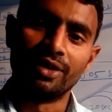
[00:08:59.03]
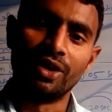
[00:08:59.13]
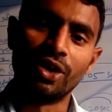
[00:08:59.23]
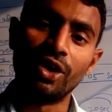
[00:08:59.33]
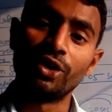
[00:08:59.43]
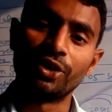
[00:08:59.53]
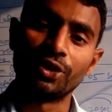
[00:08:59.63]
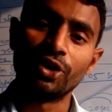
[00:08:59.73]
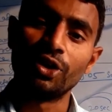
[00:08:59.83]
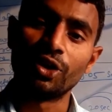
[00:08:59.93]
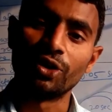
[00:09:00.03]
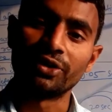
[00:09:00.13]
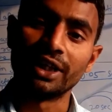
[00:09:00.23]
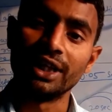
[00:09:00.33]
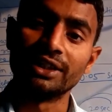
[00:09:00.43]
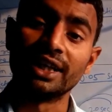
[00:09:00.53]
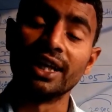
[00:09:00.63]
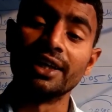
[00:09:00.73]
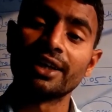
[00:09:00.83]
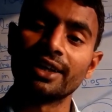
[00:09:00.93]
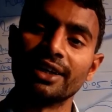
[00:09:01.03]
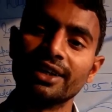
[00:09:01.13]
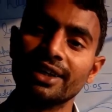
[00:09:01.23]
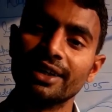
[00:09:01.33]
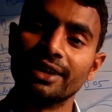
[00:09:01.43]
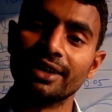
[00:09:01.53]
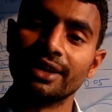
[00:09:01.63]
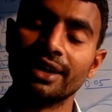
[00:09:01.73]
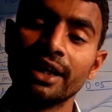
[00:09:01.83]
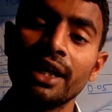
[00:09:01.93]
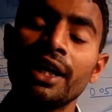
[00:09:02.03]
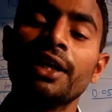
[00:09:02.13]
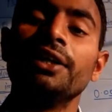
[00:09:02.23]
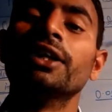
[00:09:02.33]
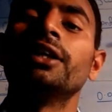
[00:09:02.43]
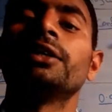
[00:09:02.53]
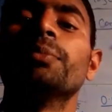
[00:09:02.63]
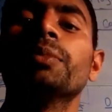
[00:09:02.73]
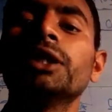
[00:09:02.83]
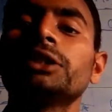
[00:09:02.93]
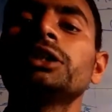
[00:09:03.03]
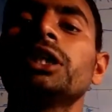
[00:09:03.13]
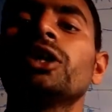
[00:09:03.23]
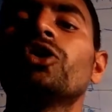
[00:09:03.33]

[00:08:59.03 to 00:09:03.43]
All or non-law says clearly that muscle